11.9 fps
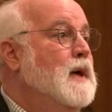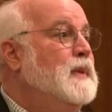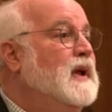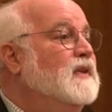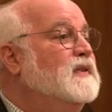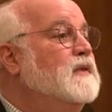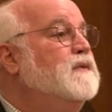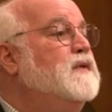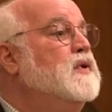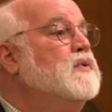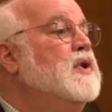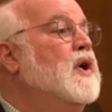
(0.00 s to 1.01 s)
Because if
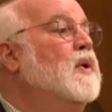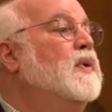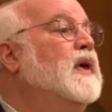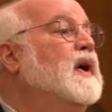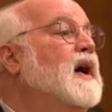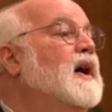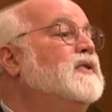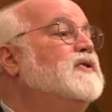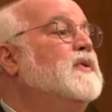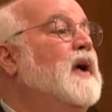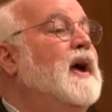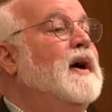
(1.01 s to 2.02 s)
you know the God
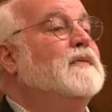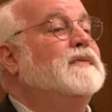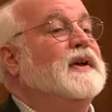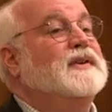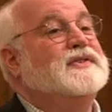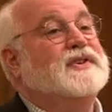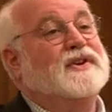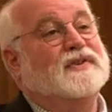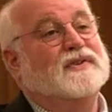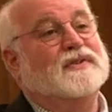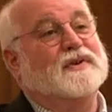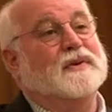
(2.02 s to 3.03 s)
you have like
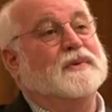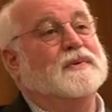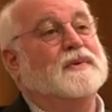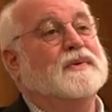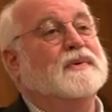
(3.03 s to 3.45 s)
Jesus knew,